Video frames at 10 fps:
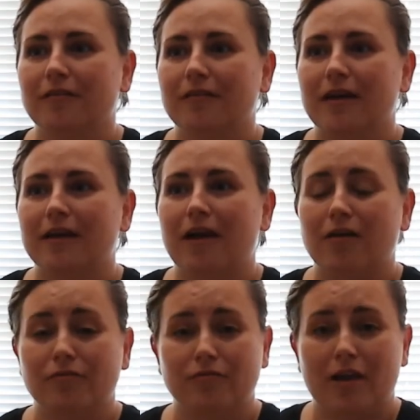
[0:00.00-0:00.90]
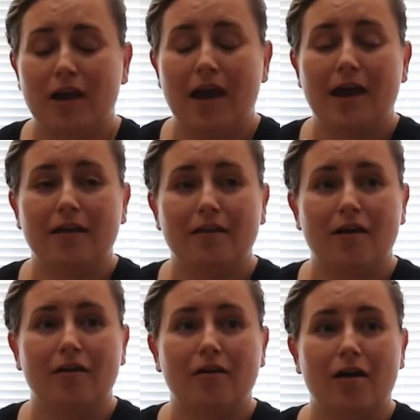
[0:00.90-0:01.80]
like I've had
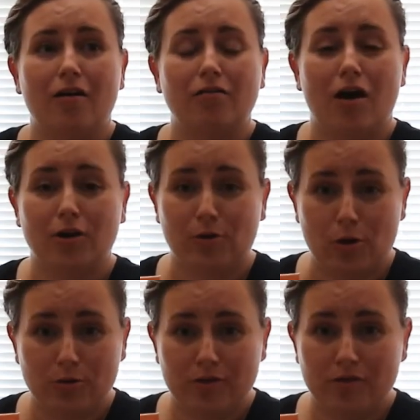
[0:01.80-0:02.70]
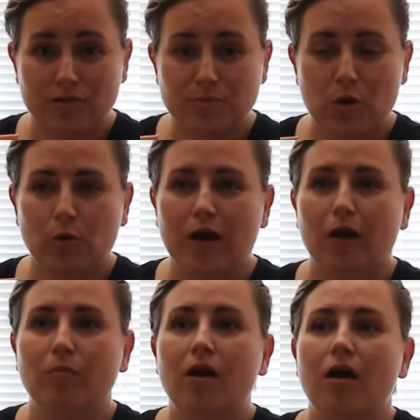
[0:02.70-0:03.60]
a lot of growth in this program.